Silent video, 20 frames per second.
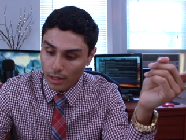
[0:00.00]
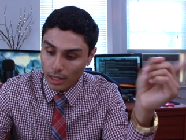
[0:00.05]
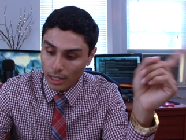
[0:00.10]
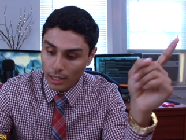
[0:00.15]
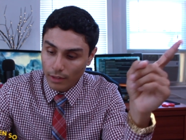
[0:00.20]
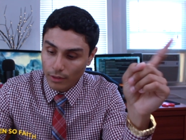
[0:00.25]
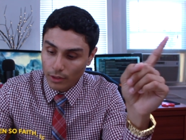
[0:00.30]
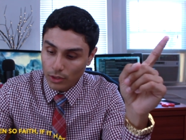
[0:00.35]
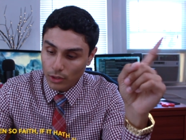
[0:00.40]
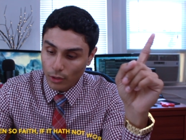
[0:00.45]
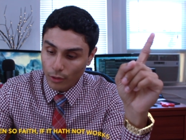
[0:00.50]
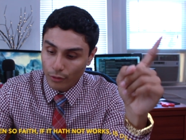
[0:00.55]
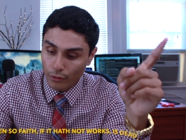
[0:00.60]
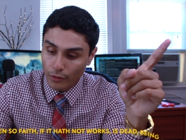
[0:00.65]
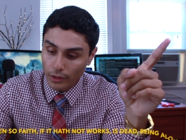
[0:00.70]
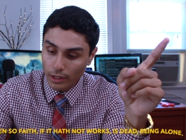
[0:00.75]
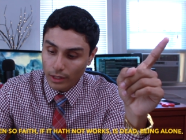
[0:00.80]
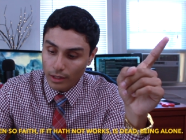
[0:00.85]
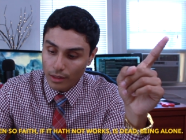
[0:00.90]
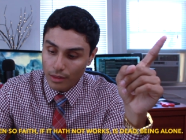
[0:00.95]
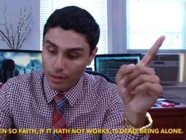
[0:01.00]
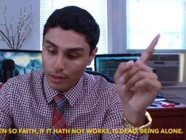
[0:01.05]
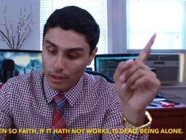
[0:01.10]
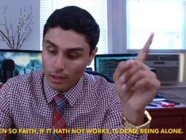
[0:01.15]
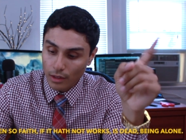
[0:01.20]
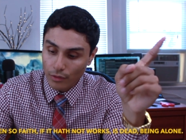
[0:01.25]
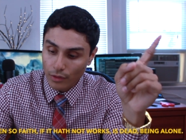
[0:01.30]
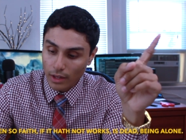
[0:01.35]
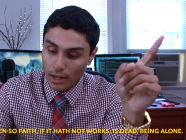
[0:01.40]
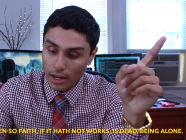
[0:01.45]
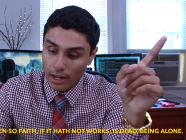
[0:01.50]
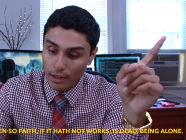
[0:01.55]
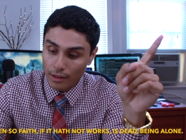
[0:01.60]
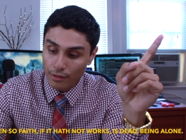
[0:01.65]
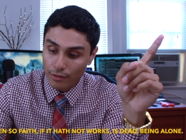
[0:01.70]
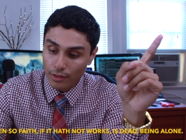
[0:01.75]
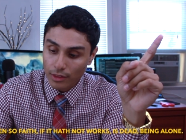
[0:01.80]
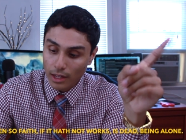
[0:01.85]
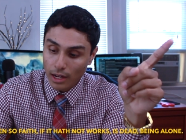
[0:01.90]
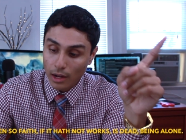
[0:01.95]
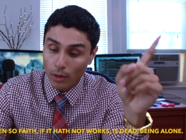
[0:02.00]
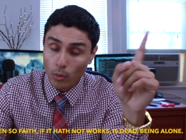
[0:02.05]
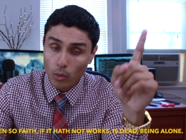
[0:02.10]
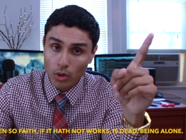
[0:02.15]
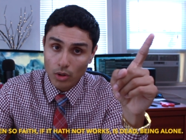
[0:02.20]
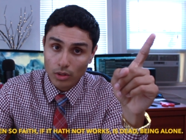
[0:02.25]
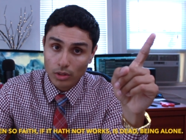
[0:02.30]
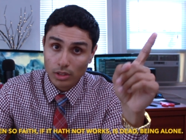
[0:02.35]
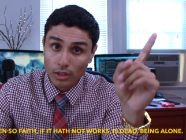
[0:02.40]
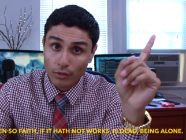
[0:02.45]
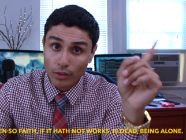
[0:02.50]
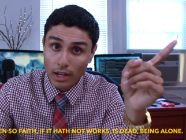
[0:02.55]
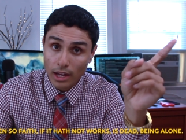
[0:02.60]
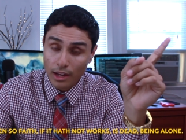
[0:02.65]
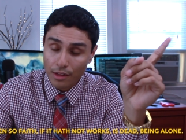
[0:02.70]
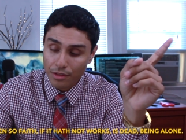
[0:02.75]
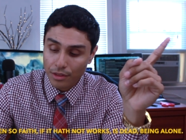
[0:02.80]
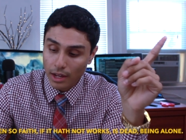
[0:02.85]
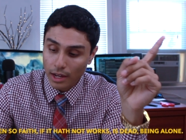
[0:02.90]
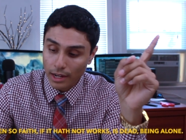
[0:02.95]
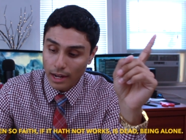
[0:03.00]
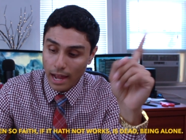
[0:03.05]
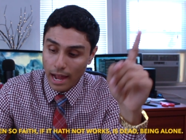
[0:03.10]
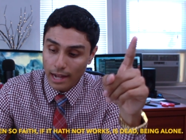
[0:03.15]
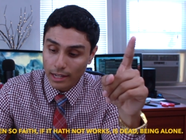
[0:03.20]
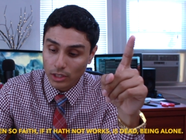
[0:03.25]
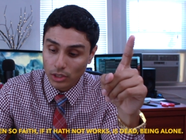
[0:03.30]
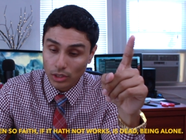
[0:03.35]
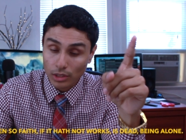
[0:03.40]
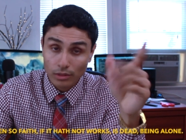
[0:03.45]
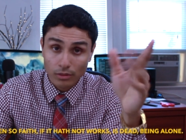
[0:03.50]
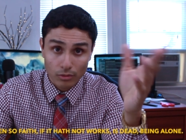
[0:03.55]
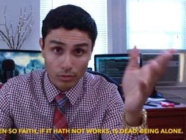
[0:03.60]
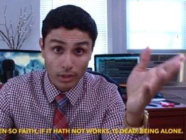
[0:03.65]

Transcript: Even so faith, if it hath not works, if it hath not action,